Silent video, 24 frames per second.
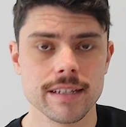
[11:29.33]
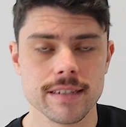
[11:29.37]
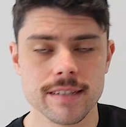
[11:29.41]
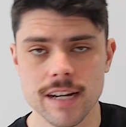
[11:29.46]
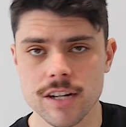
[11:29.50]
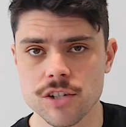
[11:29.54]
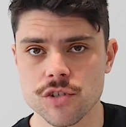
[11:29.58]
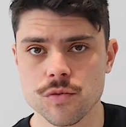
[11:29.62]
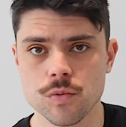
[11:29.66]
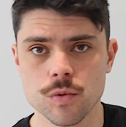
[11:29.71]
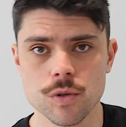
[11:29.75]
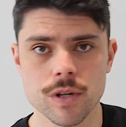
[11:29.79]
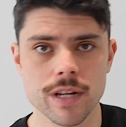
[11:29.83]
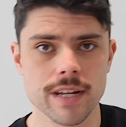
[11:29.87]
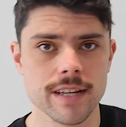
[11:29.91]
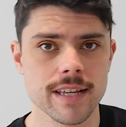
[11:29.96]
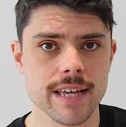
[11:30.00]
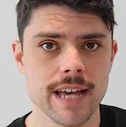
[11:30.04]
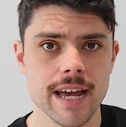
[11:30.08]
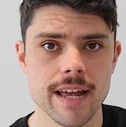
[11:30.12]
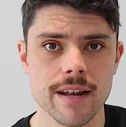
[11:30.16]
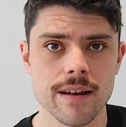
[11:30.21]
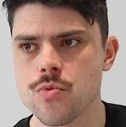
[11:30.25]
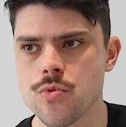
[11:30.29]
Touchwood
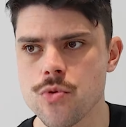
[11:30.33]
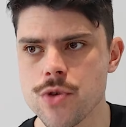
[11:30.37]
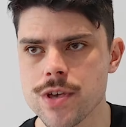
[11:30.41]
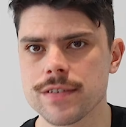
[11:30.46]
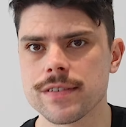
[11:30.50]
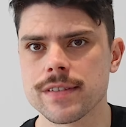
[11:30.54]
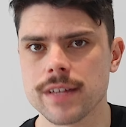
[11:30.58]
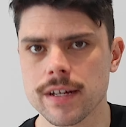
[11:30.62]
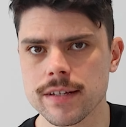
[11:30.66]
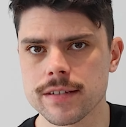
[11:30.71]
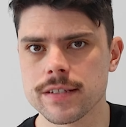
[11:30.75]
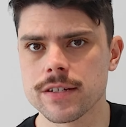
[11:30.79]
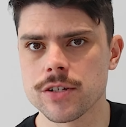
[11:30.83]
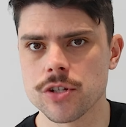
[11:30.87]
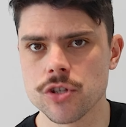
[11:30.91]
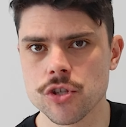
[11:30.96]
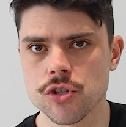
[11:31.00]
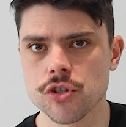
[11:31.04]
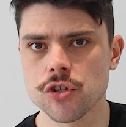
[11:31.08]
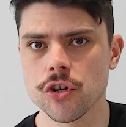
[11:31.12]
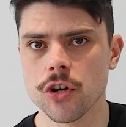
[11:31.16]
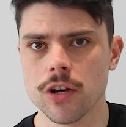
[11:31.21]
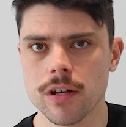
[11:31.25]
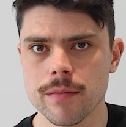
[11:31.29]
again. This does
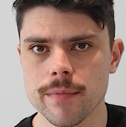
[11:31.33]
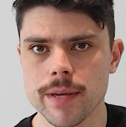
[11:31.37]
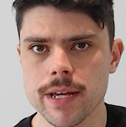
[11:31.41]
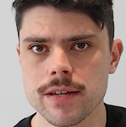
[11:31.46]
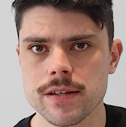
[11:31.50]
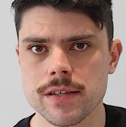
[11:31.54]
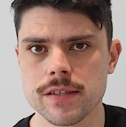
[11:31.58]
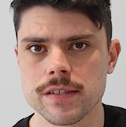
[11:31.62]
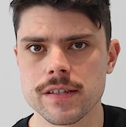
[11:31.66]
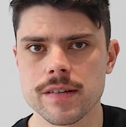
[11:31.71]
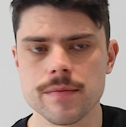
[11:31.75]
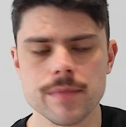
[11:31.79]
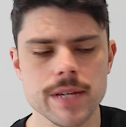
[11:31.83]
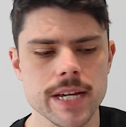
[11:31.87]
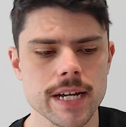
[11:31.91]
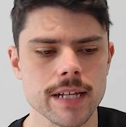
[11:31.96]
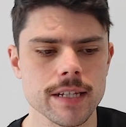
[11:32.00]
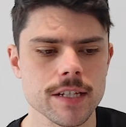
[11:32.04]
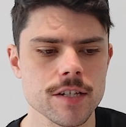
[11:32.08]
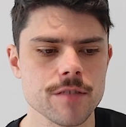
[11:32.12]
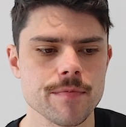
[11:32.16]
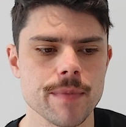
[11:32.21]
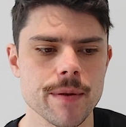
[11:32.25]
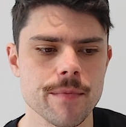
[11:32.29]
concern me because Tim
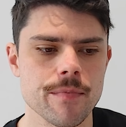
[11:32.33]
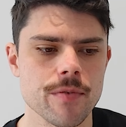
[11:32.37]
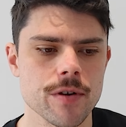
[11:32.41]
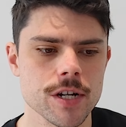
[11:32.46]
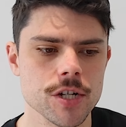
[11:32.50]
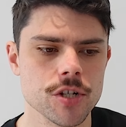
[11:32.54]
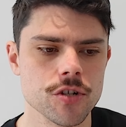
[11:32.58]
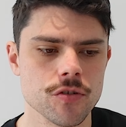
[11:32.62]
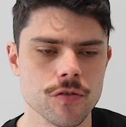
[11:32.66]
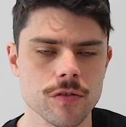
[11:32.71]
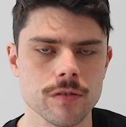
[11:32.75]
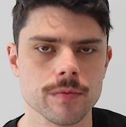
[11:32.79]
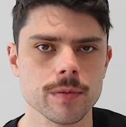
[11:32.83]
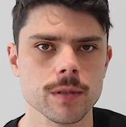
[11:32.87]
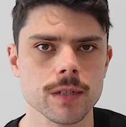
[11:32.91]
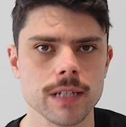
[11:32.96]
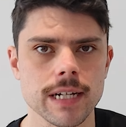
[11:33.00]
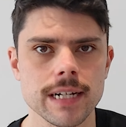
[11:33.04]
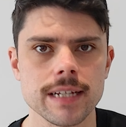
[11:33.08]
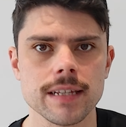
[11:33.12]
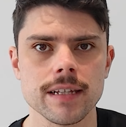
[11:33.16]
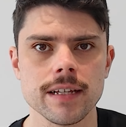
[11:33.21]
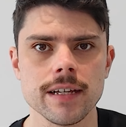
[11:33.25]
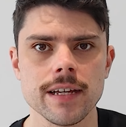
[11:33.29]
Kelly's been pretty durable
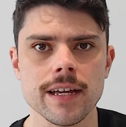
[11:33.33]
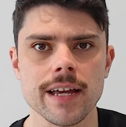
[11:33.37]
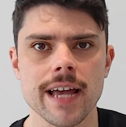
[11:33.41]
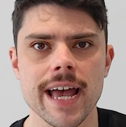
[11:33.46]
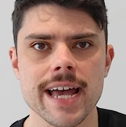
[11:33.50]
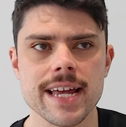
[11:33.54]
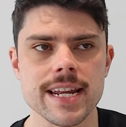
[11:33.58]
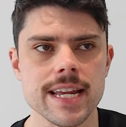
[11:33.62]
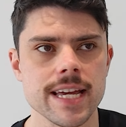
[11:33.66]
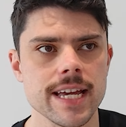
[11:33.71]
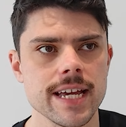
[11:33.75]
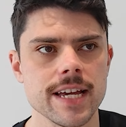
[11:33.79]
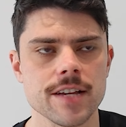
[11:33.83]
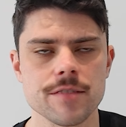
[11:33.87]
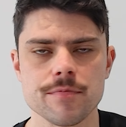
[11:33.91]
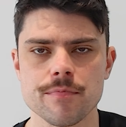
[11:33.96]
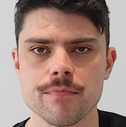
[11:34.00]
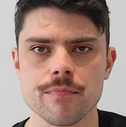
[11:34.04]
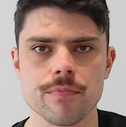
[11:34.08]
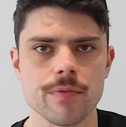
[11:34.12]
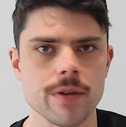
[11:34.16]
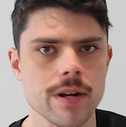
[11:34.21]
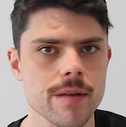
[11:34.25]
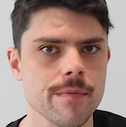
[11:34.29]
lately, and he has
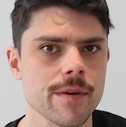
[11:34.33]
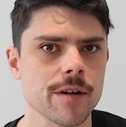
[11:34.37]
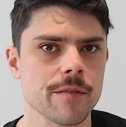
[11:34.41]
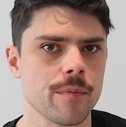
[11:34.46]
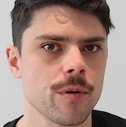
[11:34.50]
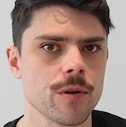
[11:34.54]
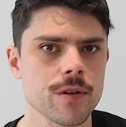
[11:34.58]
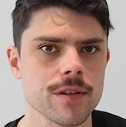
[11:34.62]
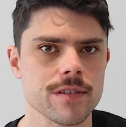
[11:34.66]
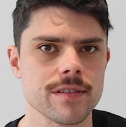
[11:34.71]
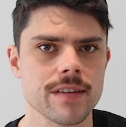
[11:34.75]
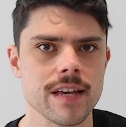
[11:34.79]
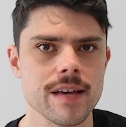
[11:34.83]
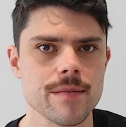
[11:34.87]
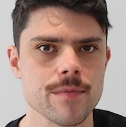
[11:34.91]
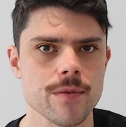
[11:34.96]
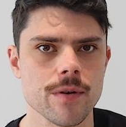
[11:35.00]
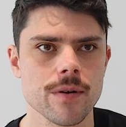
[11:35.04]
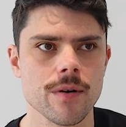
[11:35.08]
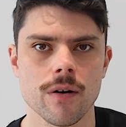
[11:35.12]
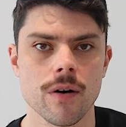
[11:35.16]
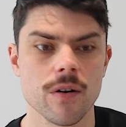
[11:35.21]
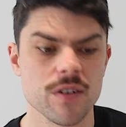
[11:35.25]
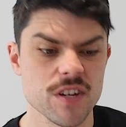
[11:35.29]
pretty much put his
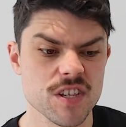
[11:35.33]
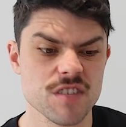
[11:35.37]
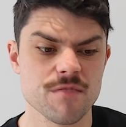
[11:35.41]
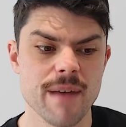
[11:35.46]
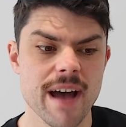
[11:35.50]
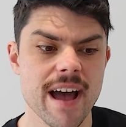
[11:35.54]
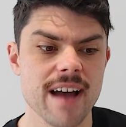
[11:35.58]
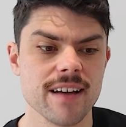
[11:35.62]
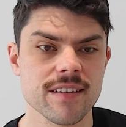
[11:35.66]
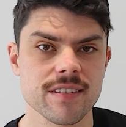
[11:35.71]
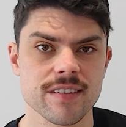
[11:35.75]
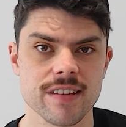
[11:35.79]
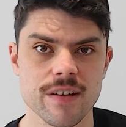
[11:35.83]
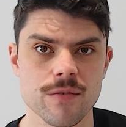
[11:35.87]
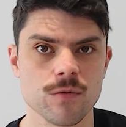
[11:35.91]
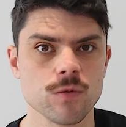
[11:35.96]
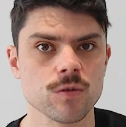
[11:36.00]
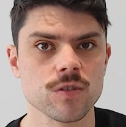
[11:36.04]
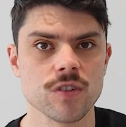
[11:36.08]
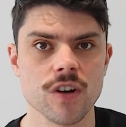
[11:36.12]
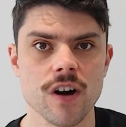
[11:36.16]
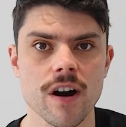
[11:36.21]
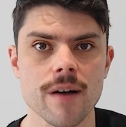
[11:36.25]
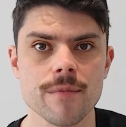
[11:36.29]
team on his back several
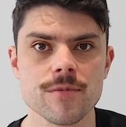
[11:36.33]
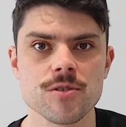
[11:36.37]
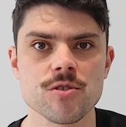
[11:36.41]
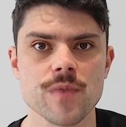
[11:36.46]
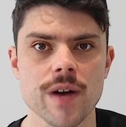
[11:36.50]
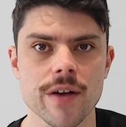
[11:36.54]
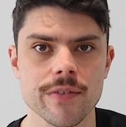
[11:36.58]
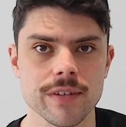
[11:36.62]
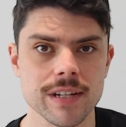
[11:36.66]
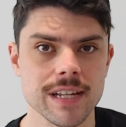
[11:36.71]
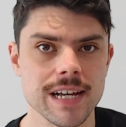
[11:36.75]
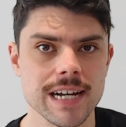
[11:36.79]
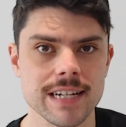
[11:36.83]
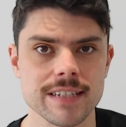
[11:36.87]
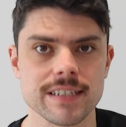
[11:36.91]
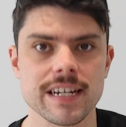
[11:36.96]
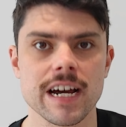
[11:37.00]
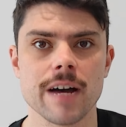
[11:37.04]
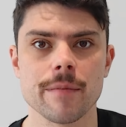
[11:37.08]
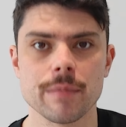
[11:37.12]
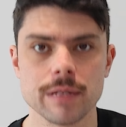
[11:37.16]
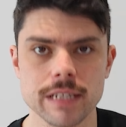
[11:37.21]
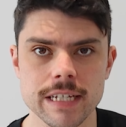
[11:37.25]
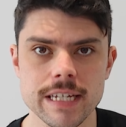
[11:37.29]
times throughout the last
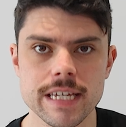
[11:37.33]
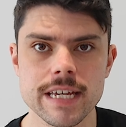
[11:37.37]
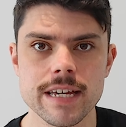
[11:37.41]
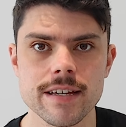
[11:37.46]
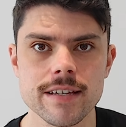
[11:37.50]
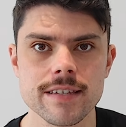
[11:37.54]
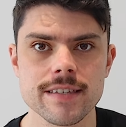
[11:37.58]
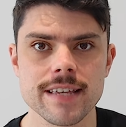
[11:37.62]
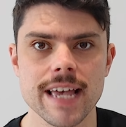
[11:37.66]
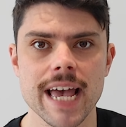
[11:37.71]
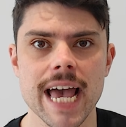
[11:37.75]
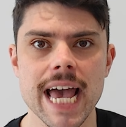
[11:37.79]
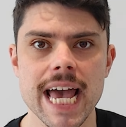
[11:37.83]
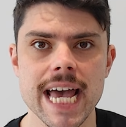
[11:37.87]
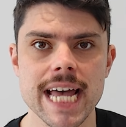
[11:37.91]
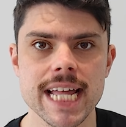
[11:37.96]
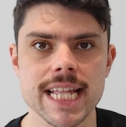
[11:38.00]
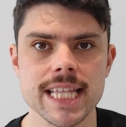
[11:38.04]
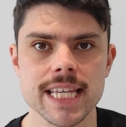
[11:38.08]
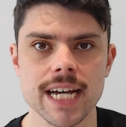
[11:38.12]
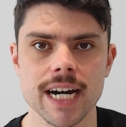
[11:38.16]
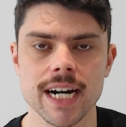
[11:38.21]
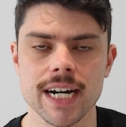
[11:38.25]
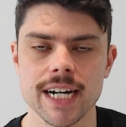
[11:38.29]
couple of years,
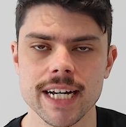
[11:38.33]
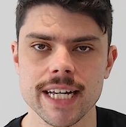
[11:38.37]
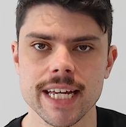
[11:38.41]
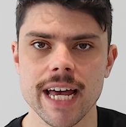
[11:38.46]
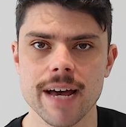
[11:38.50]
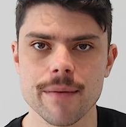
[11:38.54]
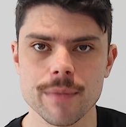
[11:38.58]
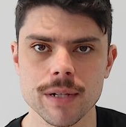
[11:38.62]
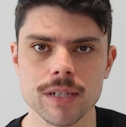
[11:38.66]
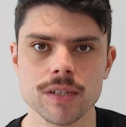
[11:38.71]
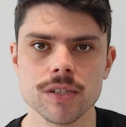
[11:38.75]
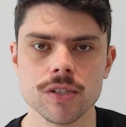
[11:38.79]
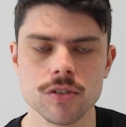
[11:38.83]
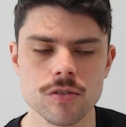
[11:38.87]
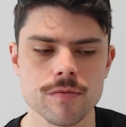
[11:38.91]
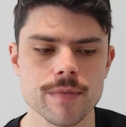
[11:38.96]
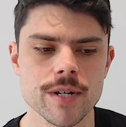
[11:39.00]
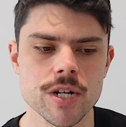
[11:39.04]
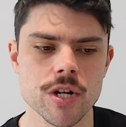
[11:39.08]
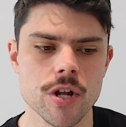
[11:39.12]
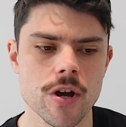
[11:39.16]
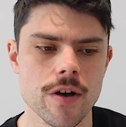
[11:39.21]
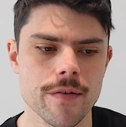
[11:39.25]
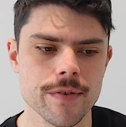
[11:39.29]
and I am a little
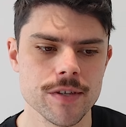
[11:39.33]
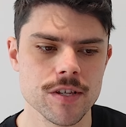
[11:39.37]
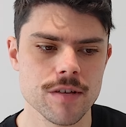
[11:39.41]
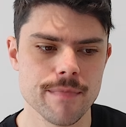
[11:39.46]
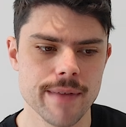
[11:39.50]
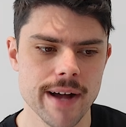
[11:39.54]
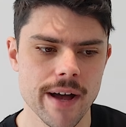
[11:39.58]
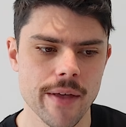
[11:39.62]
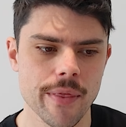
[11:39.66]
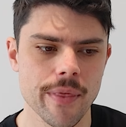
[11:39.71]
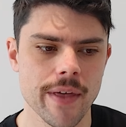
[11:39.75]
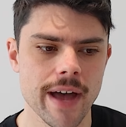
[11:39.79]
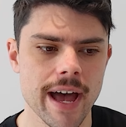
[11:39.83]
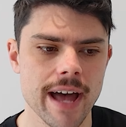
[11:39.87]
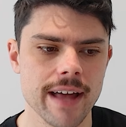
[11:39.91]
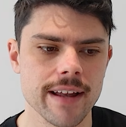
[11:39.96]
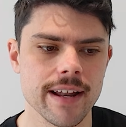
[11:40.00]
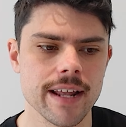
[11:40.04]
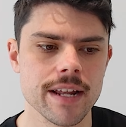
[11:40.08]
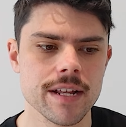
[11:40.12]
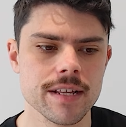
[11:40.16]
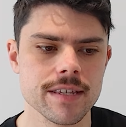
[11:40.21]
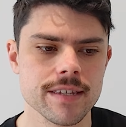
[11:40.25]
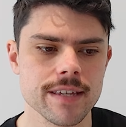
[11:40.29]
bit nervous about that.
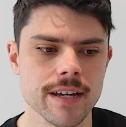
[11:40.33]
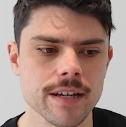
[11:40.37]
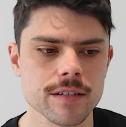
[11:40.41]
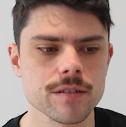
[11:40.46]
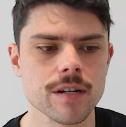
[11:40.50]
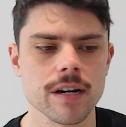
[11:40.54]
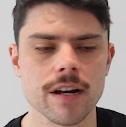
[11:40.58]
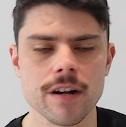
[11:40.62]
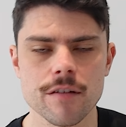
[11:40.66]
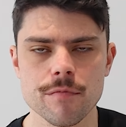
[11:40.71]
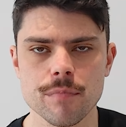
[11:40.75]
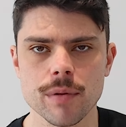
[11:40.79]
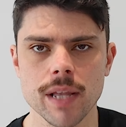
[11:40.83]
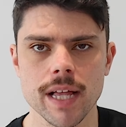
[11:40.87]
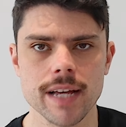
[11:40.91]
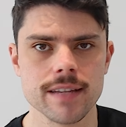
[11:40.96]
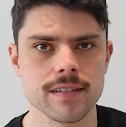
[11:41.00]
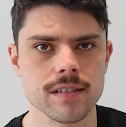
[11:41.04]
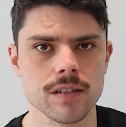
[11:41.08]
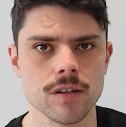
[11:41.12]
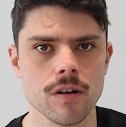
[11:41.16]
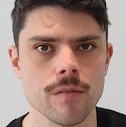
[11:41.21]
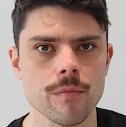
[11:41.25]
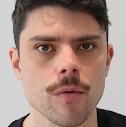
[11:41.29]
And it does kind of place
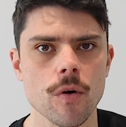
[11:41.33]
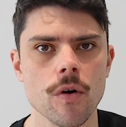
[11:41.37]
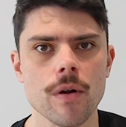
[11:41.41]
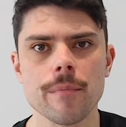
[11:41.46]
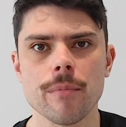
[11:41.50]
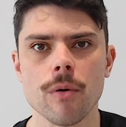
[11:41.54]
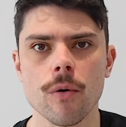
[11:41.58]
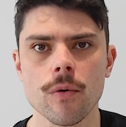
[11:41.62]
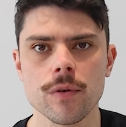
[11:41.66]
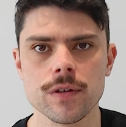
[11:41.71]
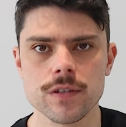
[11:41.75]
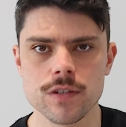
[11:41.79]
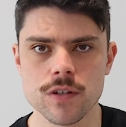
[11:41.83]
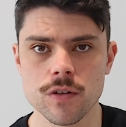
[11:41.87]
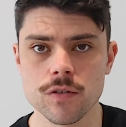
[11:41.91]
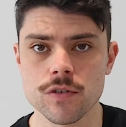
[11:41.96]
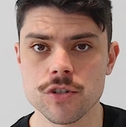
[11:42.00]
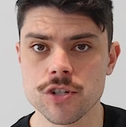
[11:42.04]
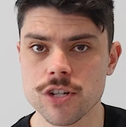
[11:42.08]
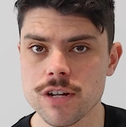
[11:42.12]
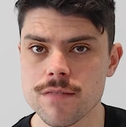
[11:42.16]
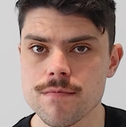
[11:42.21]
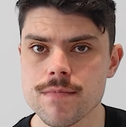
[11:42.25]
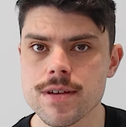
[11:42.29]
a lot more importance on
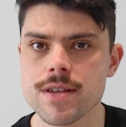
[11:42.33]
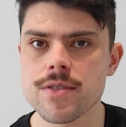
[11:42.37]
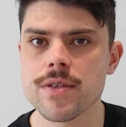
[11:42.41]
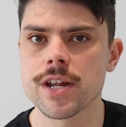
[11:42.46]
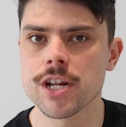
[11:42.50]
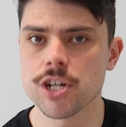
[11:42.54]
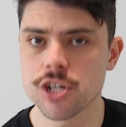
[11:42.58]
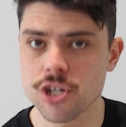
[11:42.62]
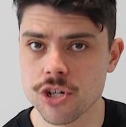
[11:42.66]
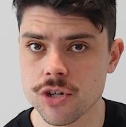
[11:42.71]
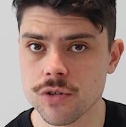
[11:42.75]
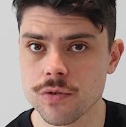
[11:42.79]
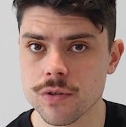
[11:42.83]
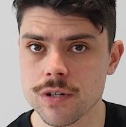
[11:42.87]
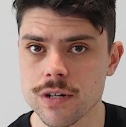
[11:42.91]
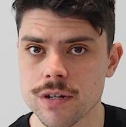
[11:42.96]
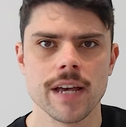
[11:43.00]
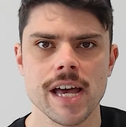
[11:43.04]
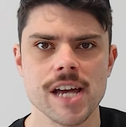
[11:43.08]
Jinbi than it should.